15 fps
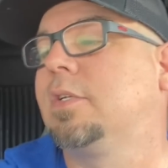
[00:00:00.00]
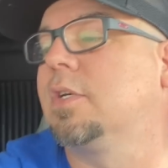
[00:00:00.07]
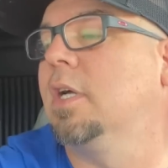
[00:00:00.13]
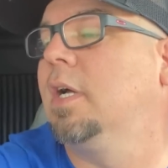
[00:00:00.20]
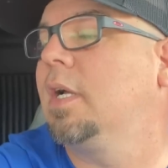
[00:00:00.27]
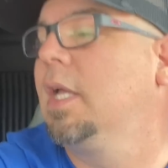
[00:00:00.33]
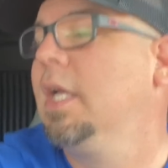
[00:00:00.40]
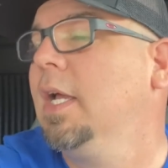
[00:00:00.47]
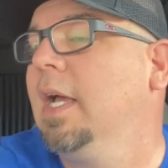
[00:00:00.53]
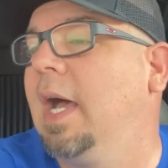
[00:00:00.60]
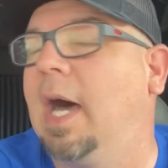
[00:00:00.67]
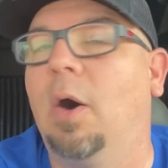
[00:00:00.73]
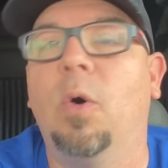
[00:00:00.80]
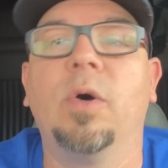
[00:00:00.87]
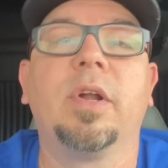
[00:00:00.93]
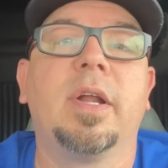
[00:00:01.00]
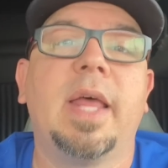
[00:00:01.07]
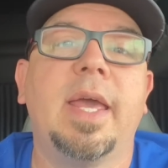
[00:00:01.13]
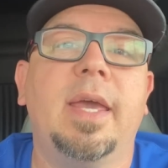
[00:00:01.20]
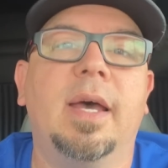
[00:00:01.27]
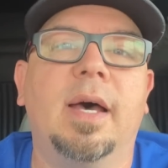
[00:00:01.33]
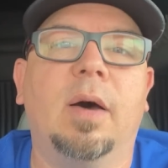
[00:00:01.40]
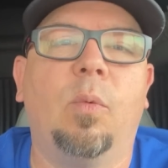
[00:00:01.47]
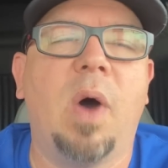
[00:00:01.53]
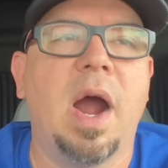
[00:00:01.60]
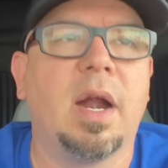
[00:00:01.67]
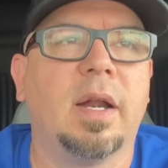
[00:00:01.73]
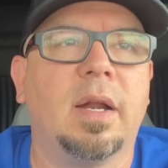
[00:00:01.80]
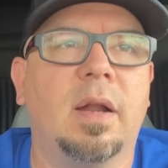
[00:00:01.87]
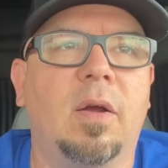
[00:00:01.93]
truck. I ordered a
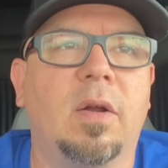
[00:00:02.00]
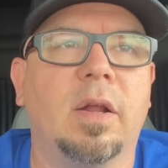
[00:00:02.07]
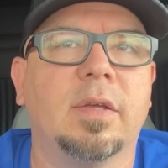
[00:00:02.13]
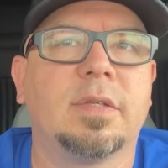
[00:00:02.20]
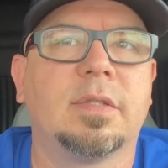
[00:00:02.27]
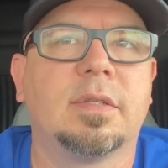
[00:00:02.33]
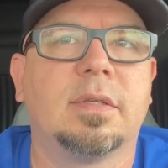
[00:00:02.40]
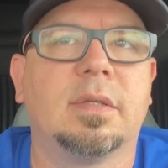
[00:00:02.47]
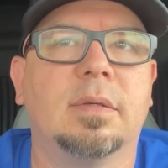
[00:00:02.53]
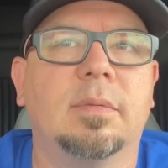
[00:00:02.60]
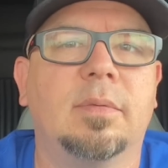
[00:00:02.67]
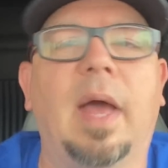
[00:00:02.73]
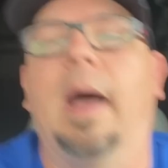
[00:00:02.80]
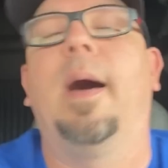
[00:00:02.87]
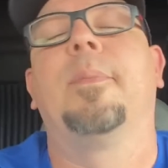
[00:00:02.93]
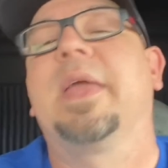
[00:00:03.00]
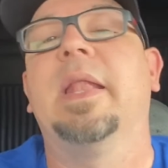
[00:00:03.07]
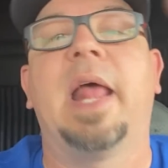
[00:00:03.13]
wiring harness. Oh, I'm getting